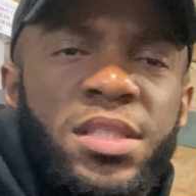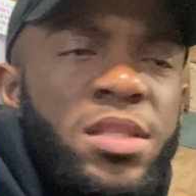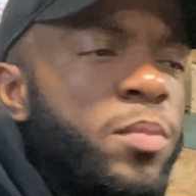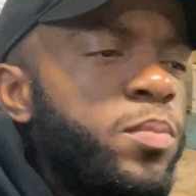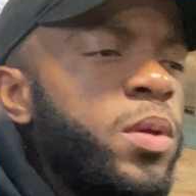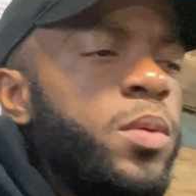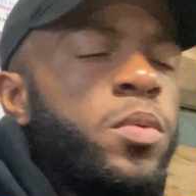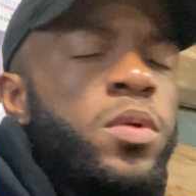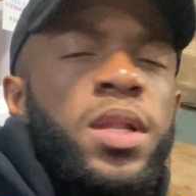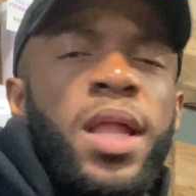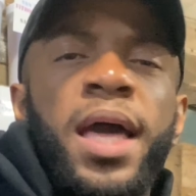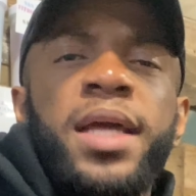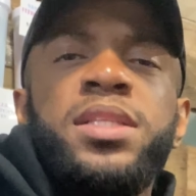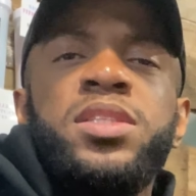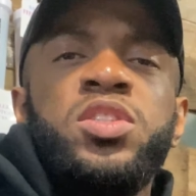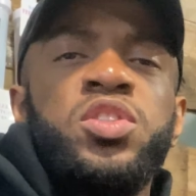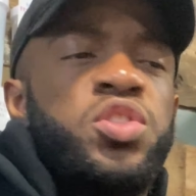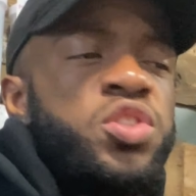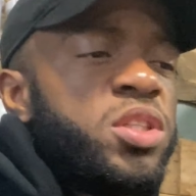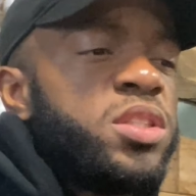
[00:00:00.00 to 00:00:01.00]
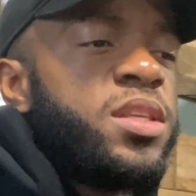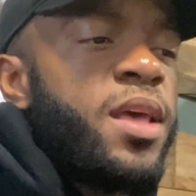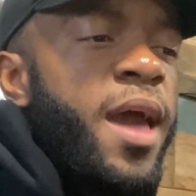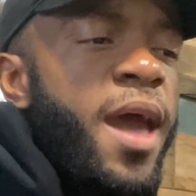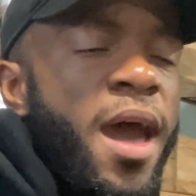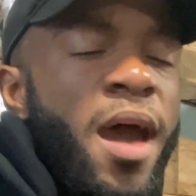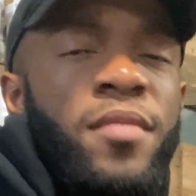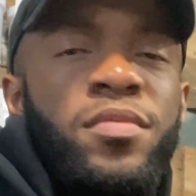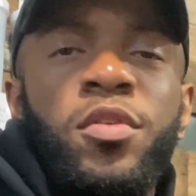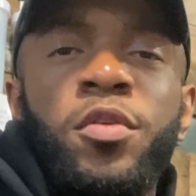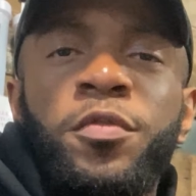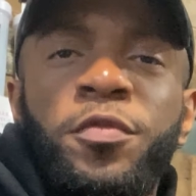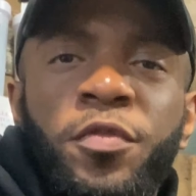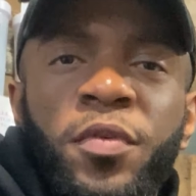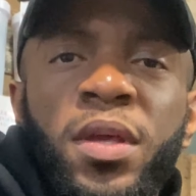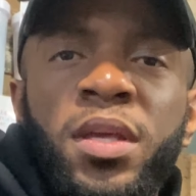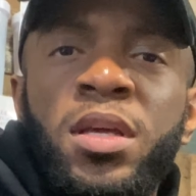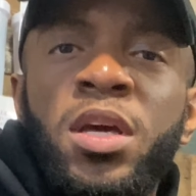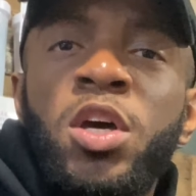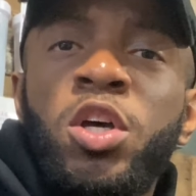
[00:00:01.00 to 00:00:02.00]
Some people like to just have their
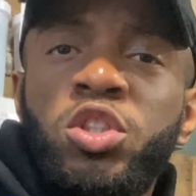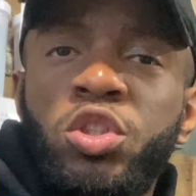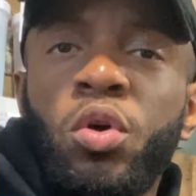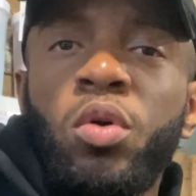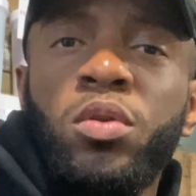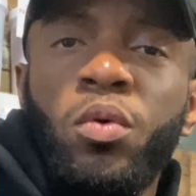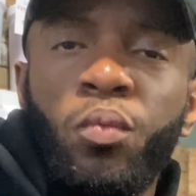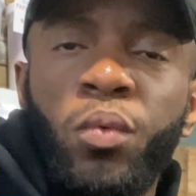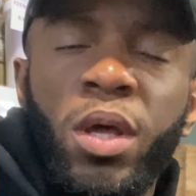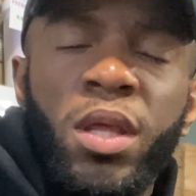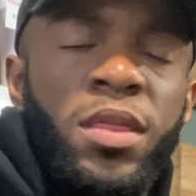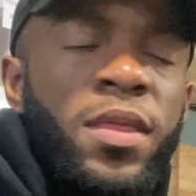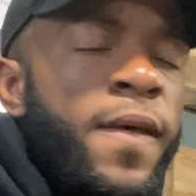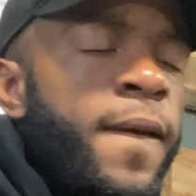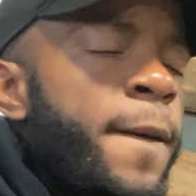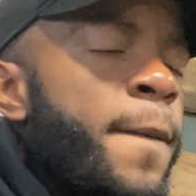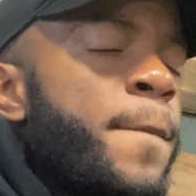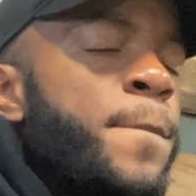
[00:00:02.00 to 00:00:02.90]
feet shoulder width,